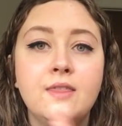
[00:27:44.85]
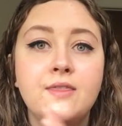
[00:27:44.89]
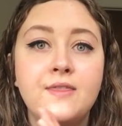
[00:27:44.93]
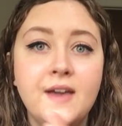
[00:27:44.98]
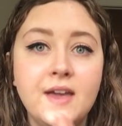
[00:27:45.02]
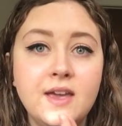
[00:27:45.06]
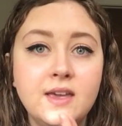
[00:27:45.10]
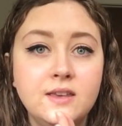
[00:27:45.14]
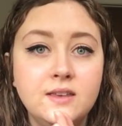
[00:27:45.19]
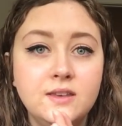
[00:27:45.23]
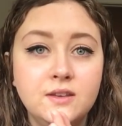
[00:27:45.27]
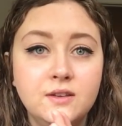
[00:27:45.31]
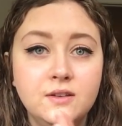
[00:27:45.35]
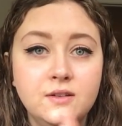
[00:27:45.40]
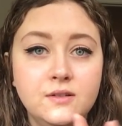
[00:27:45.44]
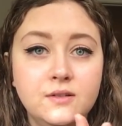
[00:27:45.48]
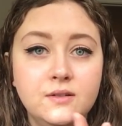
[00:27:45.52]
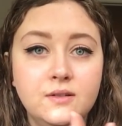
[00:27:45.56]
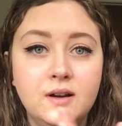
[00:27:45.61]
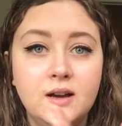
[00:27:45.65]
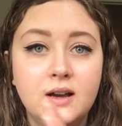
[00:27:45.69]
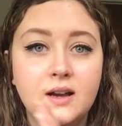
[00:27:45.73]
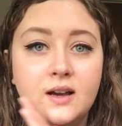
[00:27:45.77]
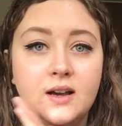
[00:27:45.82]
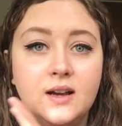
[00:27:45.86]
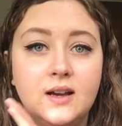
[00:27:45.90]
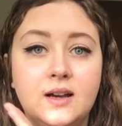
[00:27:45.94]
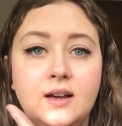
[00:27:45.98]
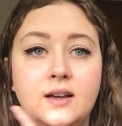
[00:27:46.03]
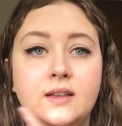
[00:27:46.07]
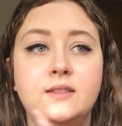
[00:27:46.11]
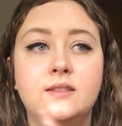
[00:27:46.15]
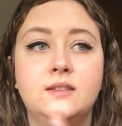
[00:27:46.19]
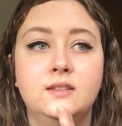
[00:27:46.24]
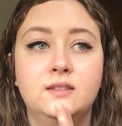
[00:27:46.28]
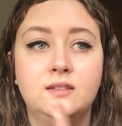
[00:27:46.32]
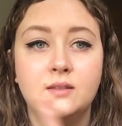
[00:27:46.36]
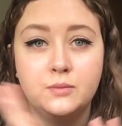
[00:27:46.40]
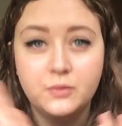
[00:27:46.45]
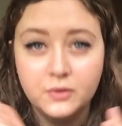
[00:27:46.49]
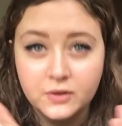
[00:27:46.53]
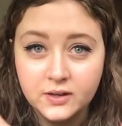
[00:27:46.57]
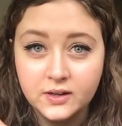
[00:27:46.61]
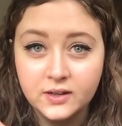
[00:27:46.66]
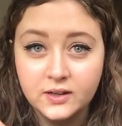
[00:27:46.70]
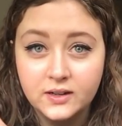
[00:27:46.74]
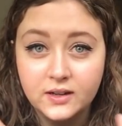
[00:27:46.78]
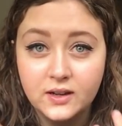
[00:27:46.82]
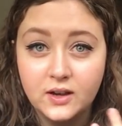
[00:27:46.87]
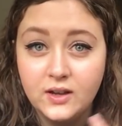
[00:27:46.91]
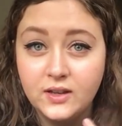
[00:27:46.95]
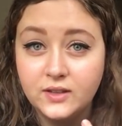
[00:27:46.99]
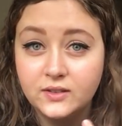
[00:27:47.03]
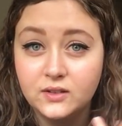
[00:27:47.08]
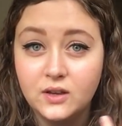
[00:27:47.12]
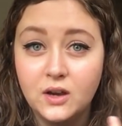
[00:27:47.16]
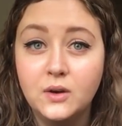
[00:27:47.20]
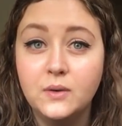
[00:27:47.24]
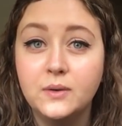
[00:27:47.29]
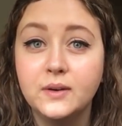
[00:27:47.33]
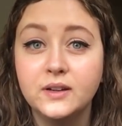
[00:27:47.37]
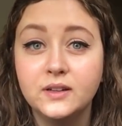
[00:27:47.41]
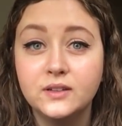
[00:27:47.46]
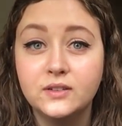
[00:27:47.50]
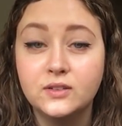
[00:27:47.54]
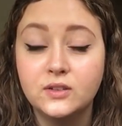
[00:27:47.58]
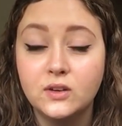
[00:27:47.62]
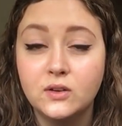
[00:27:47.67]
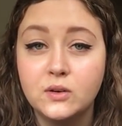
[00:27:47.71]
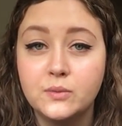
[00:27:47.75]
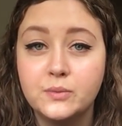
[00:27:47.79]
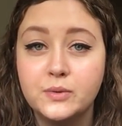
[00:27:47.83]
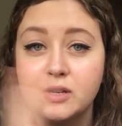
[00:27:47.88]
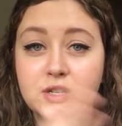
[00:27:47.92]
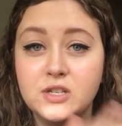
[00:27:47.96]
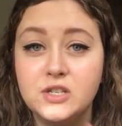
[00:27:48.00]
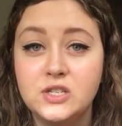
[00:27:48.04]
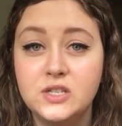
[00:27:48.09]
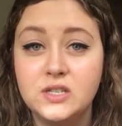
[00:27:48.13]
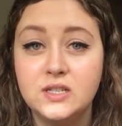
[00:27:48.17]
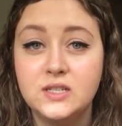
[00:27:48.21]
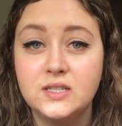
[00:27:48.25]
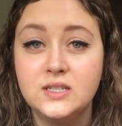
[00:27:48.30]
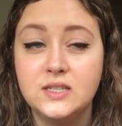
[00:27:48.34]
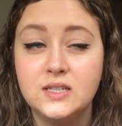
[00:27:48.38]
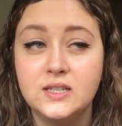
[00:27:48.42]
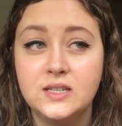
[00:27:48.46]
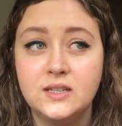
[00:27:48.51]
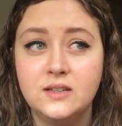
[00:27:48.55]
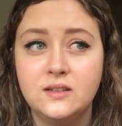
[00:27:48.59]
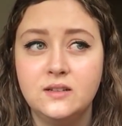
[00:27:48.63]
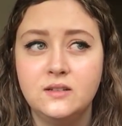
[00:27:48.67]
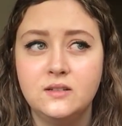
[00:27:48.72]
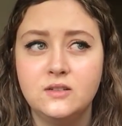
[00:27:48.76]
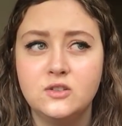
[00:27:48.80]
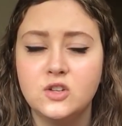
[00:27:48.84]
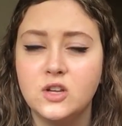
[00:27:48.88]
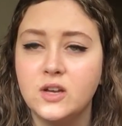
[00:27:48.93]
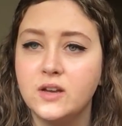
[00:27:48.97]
Thank you. The support is always so appreciated.